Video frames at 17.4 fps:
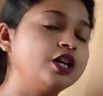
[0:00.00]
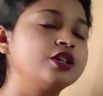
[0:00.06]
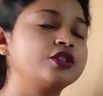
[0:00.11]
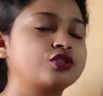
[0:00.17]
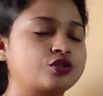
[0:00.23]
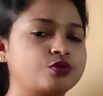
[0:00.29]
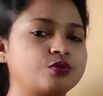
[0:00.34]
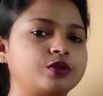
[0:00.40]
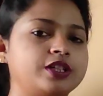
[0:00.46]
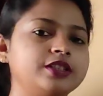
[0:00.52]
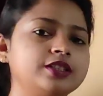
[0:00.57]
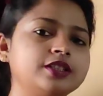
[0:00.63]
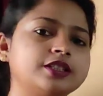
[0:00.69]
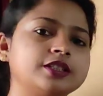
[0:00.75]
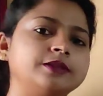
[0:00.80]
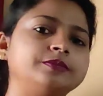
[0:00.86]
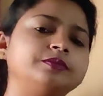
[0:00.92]

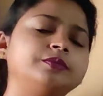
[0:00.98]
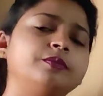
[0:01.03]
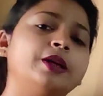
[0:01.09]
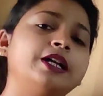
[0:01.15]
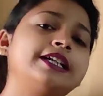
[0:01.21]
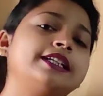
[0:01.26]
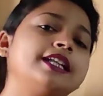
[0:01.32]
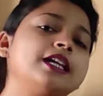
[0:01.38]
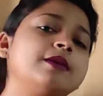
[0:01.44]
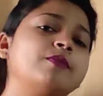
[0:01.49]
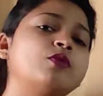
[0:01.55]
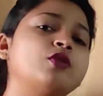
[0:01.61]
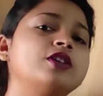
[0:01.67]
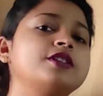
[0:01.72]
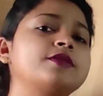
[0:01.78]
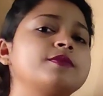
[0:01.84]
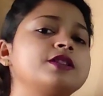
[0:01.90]
Students, melting
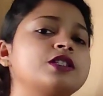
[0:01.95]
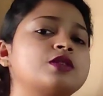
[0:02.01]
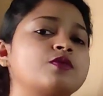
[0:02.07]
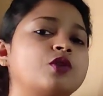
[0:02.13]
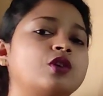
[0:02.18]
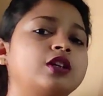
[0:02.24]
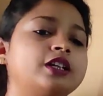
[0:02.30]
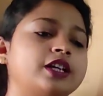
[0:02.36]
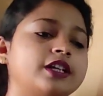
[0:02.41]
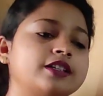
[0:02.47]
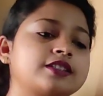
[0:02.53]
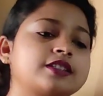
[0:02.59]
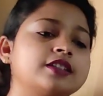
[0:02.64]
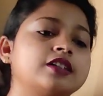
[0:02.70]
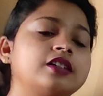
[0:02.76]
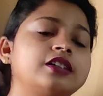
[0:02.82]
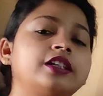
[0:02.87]
point means what? A
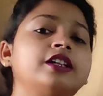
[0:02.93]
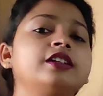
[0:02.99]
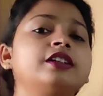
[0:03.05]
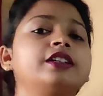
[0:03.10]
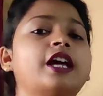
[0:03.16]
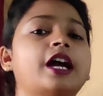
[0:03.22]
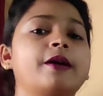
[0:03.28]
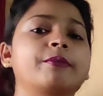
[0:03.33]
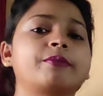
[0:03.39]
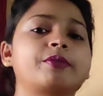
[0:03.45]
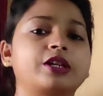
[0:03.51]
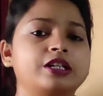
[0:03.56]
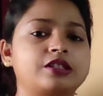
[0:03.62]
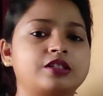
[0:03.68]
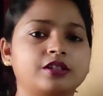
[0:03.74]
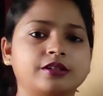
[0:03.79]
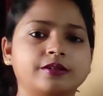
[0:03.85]
certain
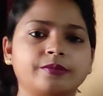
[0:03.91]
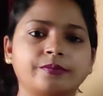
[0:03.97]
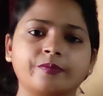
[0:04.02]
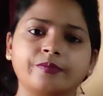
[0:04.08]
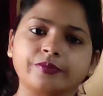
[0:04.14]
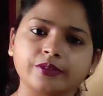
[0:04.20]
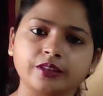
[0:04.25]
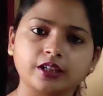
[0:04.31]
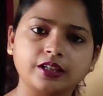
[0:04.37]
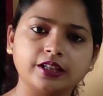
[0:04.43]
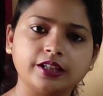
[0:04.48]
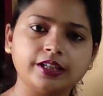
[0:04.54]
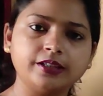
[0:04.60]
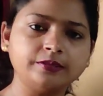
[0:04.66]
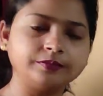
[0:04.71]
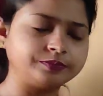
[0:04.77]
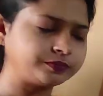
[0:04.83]
temperature.
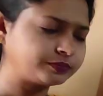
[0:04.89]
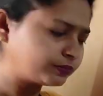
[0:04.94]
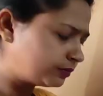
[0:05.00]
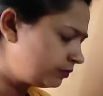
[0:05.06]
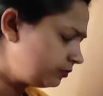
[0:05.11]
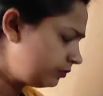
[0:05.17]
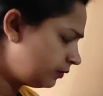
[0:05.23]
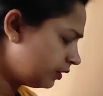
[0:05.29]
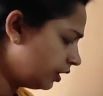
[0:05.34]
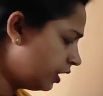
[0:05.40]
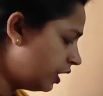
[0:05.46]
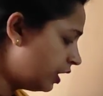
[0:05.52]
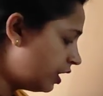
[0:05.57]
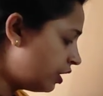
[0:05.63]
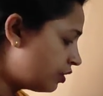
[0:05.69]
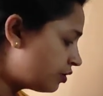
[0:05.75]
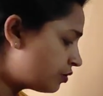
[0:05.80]
Clear?
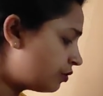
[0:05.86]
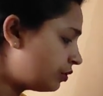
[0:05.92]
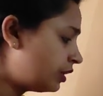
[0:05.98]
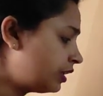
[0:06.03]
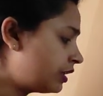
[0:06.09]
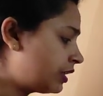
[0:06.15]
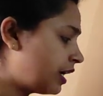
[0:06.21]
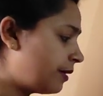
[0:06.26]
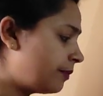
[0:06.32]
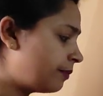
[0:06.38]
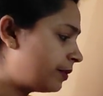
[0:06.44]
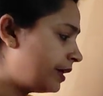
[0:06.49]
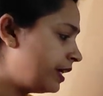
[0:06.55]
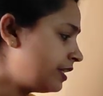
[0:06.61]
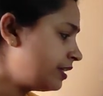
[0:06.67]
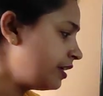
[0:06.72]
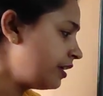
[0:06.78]
So the
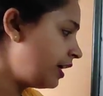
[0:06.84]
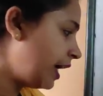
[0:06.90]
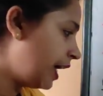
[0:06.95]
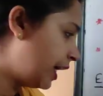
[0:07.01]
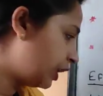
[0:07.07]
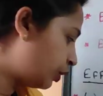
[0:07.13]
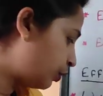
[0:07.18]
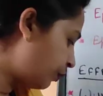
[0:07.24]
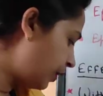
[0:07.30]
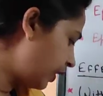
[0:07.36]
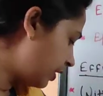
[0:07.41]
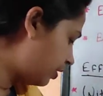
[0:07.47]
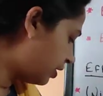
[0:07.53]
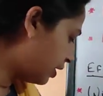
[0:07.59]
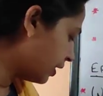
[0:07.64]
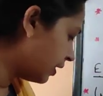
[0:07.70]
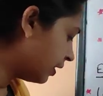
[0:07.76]
temperature at
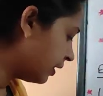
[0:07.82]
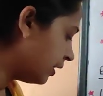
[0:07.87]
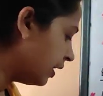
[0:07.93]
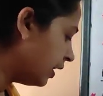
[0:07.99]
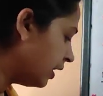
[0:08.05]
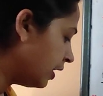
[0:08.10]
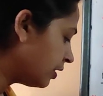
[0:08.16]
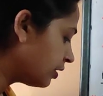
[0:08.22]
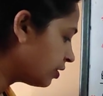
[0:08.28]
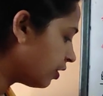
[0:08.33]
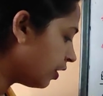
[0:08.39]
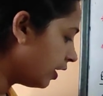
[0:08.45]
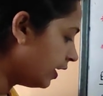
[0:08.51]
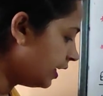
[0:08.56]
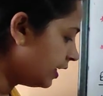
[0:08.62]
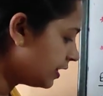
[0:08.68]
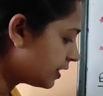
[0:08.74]
which
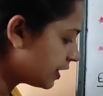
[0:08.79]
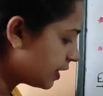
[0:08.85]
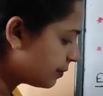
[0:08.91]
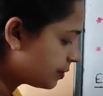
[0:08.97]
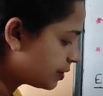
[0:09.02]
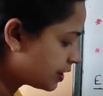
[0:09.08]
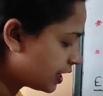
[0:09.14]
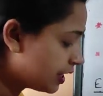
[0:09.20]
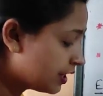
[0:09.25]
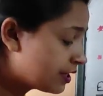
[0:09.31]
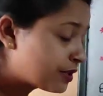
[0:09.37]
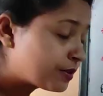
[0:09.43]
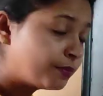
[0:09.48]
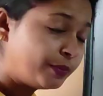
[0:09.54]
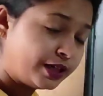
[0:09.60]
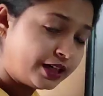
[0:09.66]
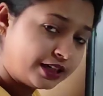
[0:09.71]
solid
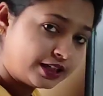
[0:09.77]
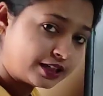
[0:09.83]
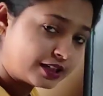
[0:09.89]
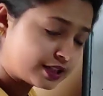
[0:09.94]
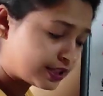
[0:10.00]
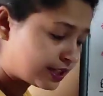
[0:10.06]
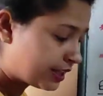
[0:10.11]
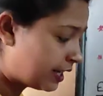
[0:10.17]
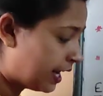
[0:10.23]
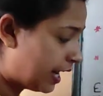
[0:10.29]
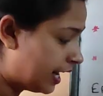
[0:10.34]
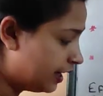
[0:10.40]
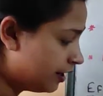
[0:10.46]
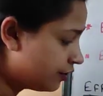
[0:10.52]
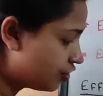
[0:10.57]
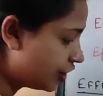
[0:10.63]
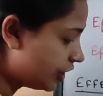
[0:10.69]
substance melts and